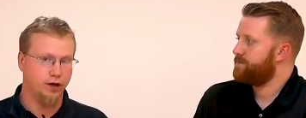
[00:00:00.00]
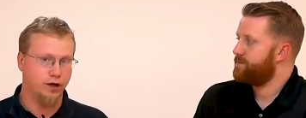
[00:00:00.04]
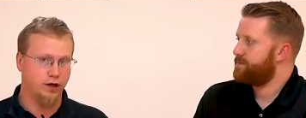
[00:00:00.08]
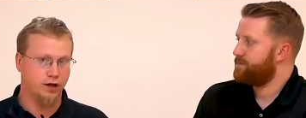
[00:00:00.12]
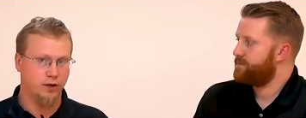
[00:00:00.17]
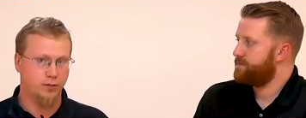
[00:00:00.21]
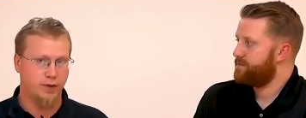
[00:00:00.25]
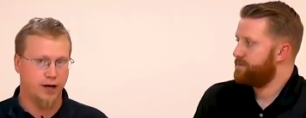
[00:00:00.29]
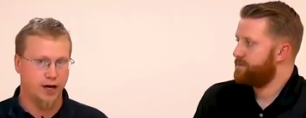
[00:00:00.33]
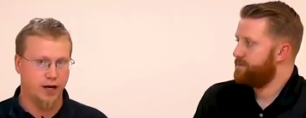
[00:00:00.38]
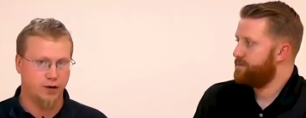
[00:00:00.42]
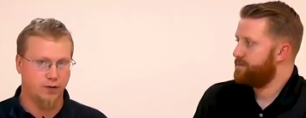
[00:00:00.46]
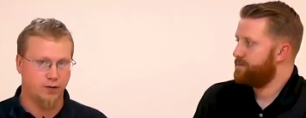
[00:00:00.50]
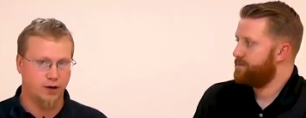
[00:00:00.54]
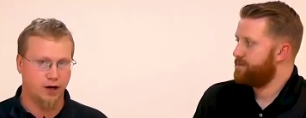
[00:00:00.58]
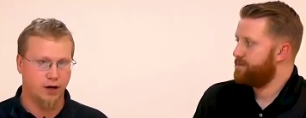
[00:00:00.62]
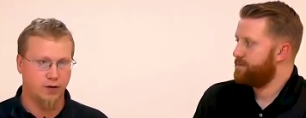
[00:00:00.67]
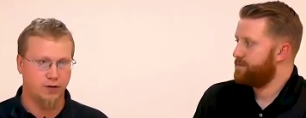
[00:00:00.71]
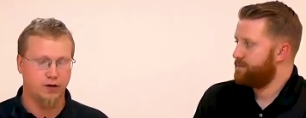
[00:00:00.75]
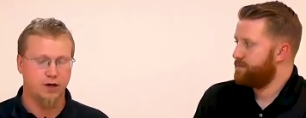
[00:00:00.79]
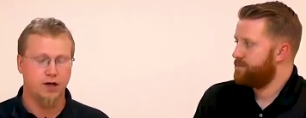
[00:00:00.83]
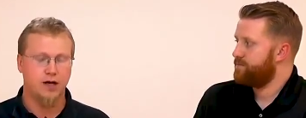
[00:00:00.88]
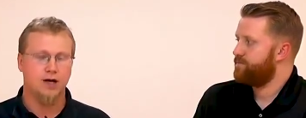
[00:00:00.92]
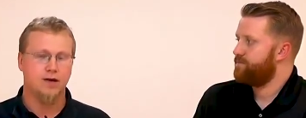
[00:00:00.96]
Speaker 1: in the
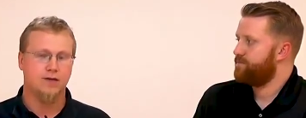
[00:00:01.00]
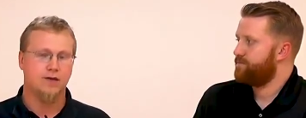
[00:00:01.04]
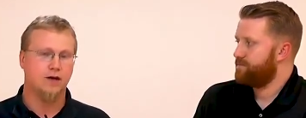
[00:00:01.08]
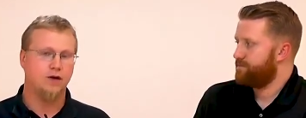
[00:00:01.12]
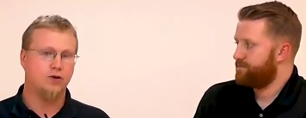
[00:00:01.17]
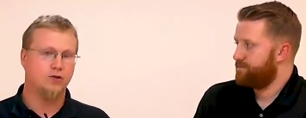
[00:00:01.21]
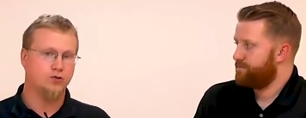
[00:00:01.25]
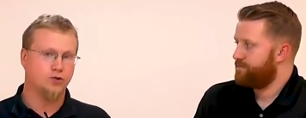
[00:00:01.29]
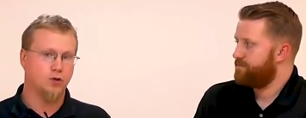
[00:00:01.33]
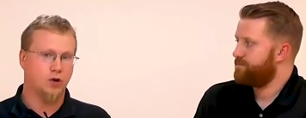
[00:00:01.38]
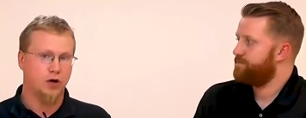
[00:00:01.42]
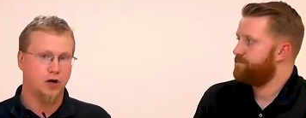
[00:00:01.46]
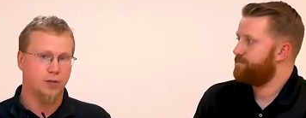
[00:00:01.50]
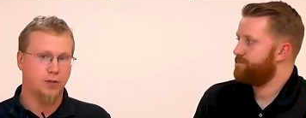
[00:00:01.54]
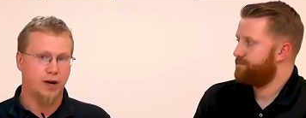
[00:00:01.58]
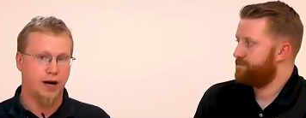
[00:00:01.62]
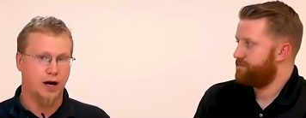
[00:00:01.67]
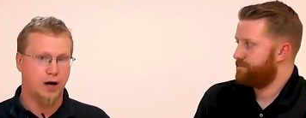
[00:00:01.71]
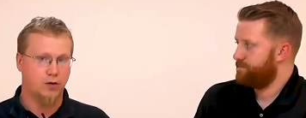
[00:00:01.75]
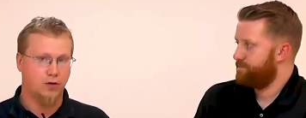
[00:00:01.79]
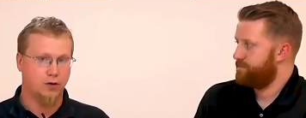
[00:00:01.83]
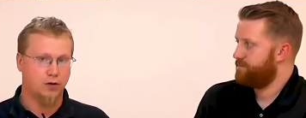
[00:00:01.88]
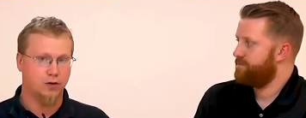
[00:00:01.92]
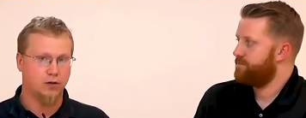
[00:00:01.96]
background that are drawing
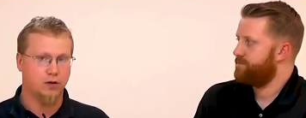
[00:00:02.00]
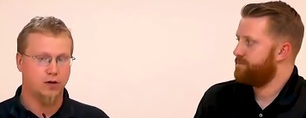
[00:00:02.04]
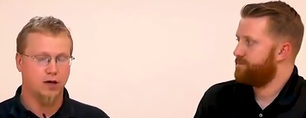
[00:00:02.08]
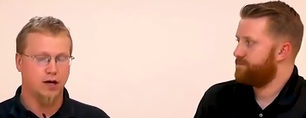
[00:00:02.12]
power